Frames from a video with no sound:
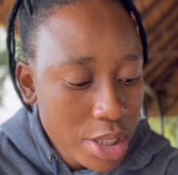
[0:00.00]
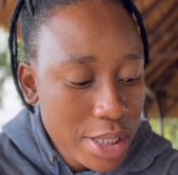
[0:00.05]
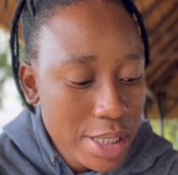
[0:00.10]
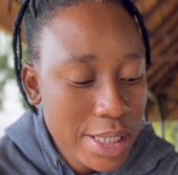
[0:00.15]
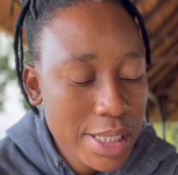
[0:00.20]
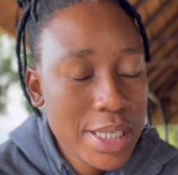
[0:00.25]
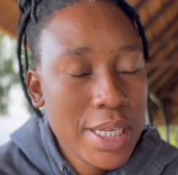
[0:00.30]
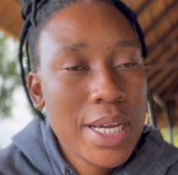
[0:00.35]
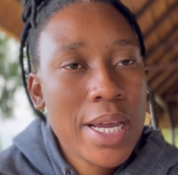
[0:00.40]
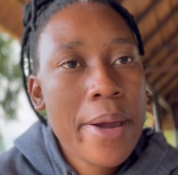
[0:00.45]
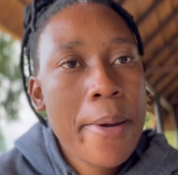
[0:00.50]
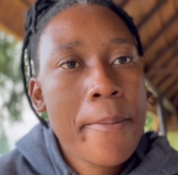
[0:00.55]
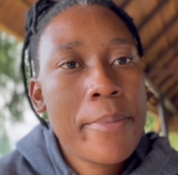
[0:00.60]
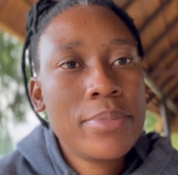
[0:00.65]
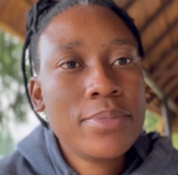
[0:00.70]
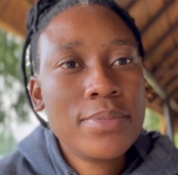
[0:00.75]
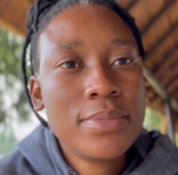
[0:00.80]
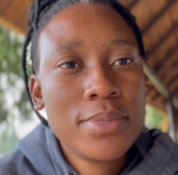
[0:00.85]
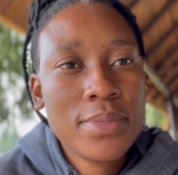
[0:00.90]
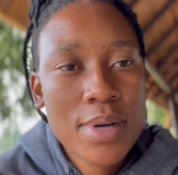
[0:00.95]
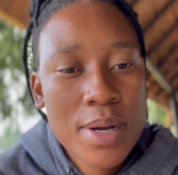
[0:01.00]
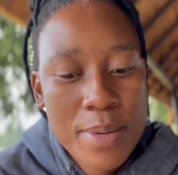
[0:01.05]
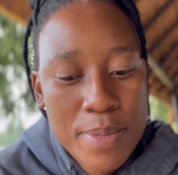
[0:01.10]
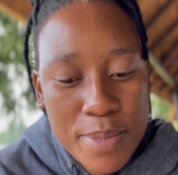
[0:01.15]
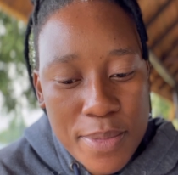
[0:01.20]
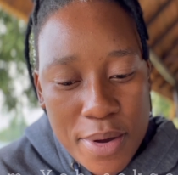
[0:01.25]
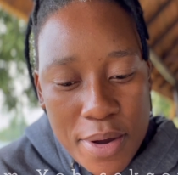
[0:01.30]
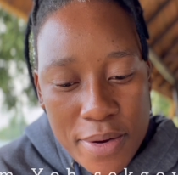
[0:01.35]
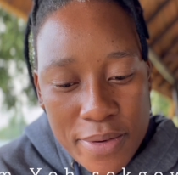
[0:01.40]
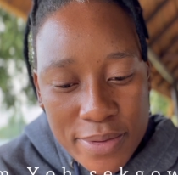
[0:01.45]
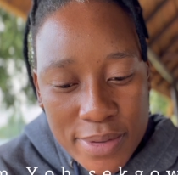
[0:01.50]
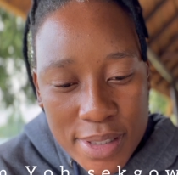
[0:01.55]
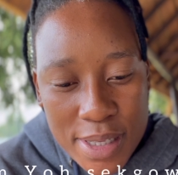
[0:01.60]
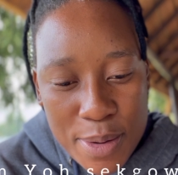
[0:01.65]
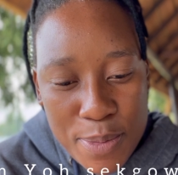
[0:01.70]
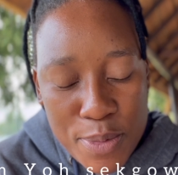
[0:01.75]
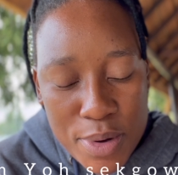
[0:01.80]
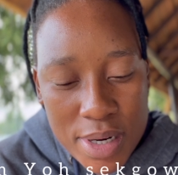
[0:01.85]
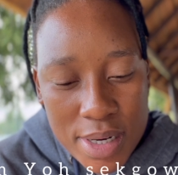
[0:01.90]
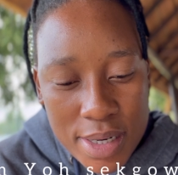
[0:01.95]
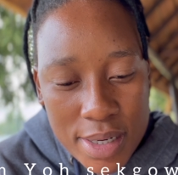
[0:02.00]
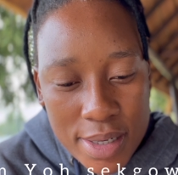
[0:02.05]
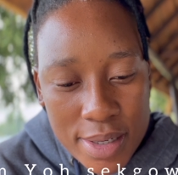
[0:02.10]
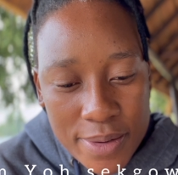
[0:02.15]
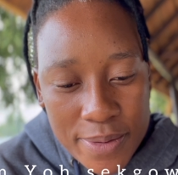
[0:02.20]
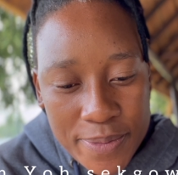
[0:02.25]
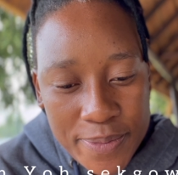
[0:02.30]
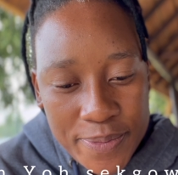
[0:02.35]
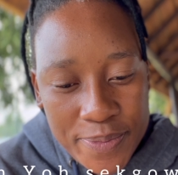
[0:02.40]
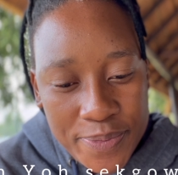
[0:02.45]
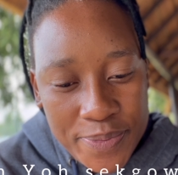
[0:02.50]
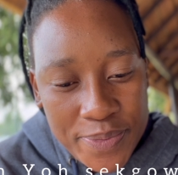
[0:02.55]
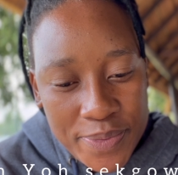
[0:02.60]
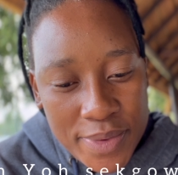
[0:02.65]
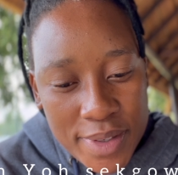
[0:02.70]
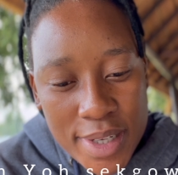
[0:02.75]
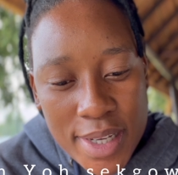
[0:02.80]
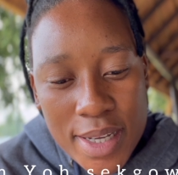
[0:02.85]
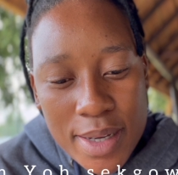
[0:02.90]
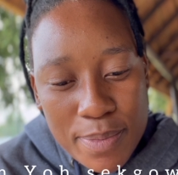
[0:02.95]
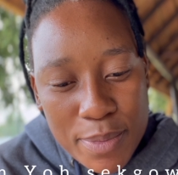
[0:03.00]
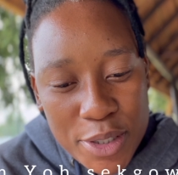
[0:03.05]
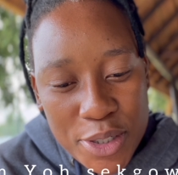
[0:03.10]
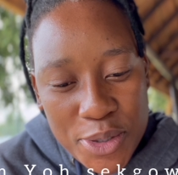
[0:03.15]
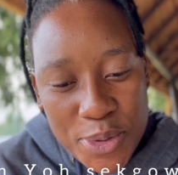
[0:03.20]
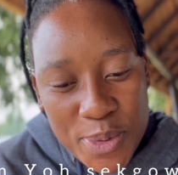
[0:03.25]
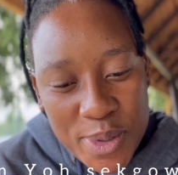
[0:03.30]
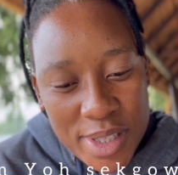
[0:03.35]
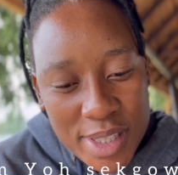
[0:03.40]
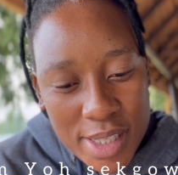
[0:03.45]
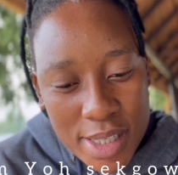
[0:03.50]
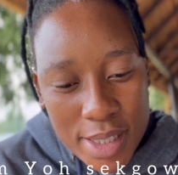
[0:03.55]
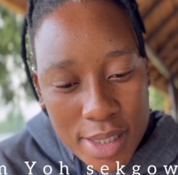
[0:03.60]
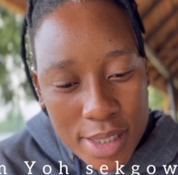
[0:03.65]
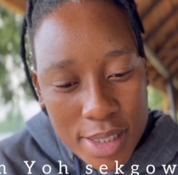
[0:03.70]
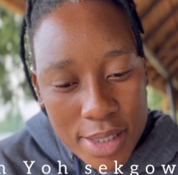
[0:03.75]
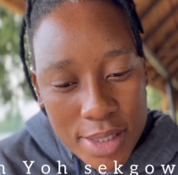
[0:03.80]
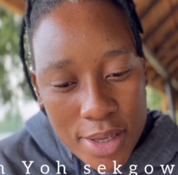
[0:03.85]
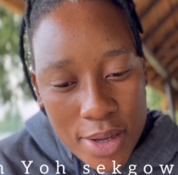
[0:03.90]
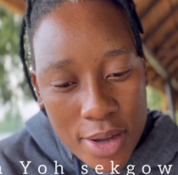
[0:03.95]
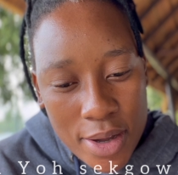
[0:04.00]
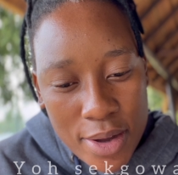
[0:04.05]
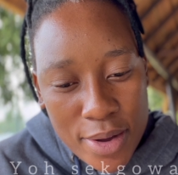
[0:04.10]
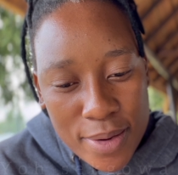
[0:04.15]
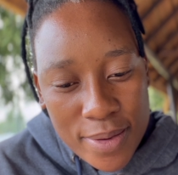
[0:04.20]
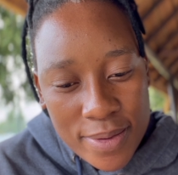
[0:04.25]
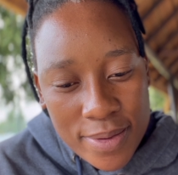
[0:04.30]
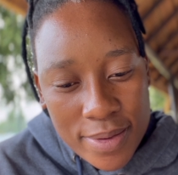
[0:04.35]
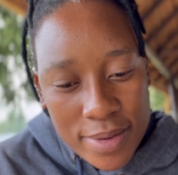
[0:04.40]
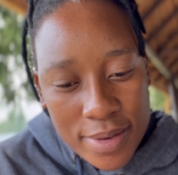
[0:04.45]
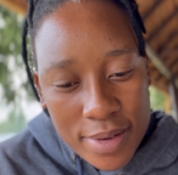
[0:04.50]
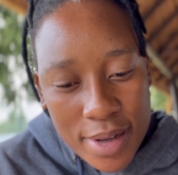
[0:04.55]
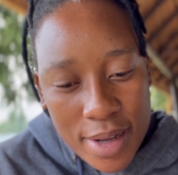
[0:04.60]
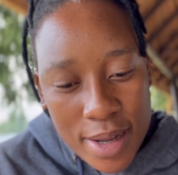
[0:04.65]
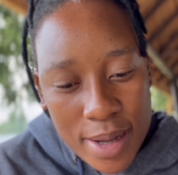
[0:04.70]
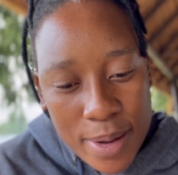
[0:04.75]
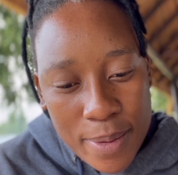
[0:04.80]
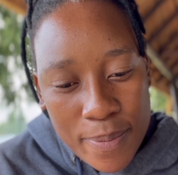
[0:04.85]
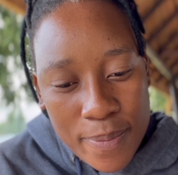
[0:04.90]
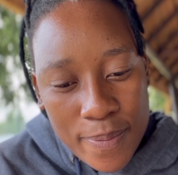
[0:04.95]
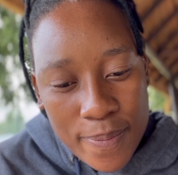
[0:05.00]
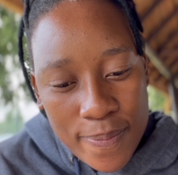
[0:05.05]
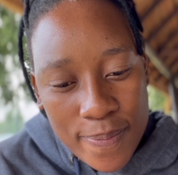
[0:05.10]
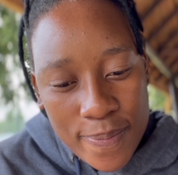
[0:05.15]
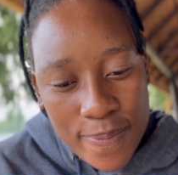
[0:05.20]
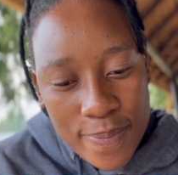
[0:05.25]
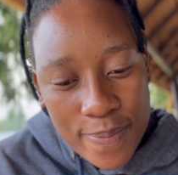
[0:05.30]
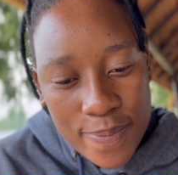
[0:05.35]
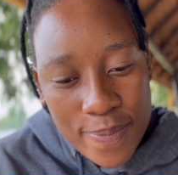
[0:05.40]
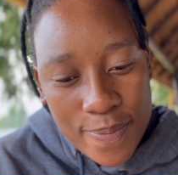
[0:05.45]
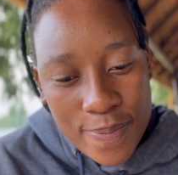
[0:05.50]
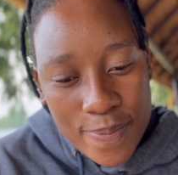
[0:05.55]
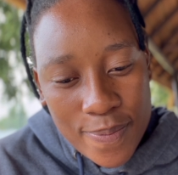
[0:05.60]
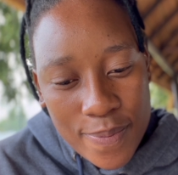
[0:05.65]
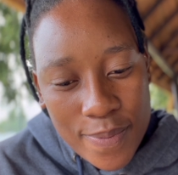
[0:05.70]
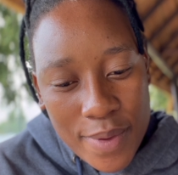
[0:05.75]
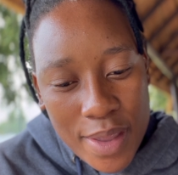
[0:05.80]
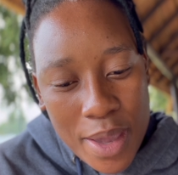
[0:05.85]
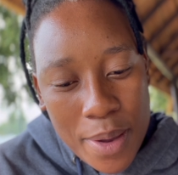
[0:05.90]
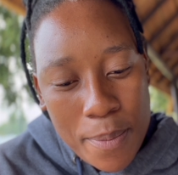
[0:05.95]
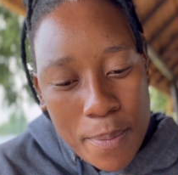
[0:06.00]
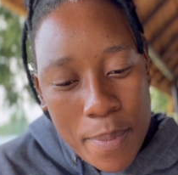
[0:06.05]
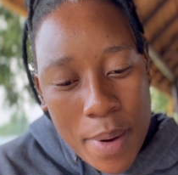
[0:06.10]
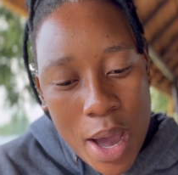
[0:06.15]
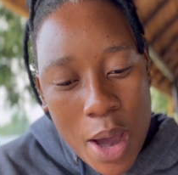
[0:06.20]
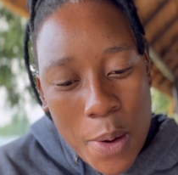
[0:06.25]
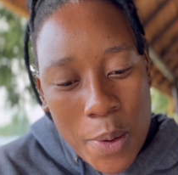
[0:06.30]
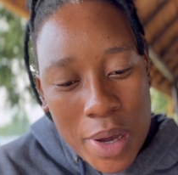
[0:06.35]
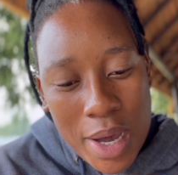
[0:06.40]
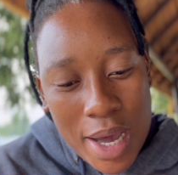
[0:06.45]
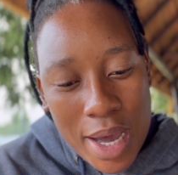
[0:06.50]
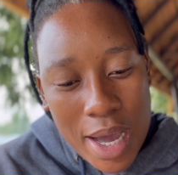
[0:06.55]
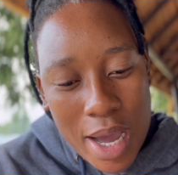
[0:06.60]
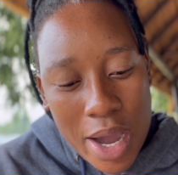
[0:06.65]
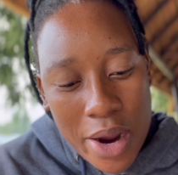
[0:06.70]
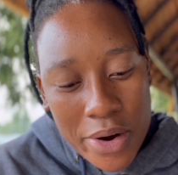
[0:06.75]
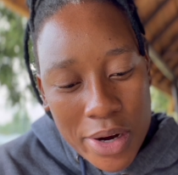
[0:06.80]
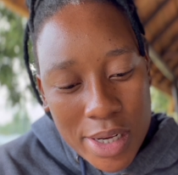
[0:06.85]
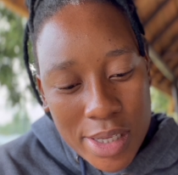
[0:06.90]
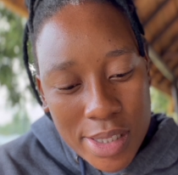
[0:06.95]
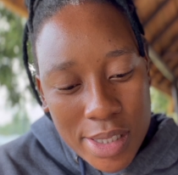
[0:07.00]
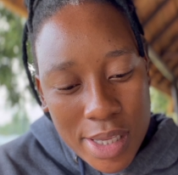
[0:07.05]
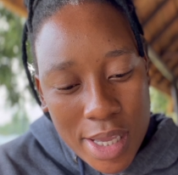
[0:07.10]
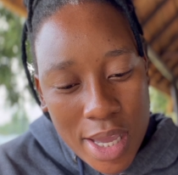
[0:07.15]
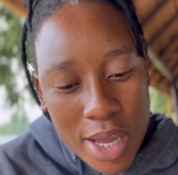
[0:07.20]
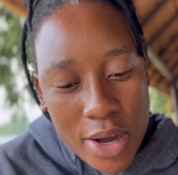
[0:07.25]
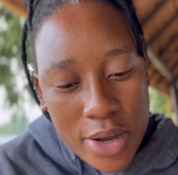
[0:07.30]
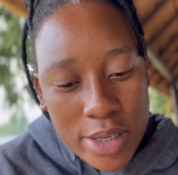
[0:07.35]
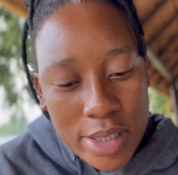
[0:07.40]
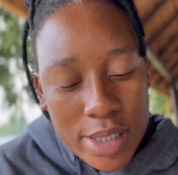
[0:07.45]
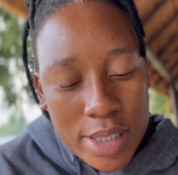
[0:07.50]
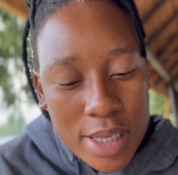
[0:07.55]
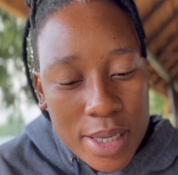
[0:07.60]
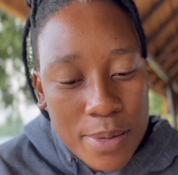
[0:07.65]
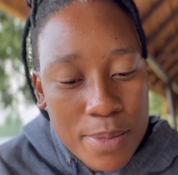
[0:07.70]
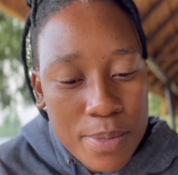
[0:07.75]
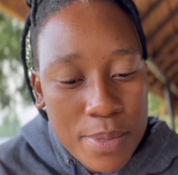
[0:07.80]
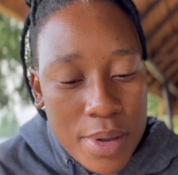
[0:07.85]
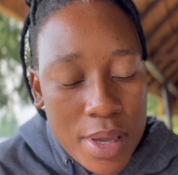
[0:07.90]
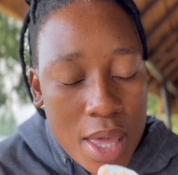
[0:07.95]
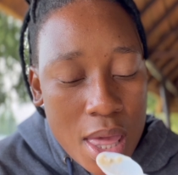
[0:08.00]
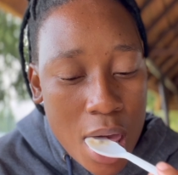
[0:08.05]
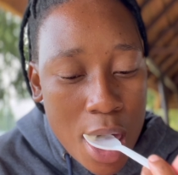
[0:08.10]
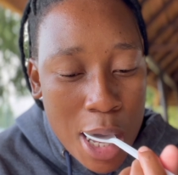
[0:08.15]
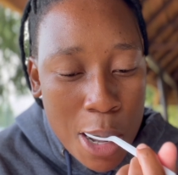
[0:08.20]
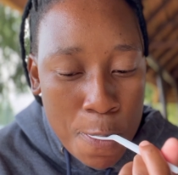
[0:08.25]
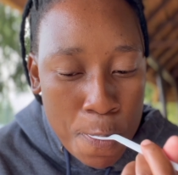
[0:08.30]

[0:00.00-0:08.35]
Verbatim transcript: a dm um of someone but you will see this of um empower rsa asking me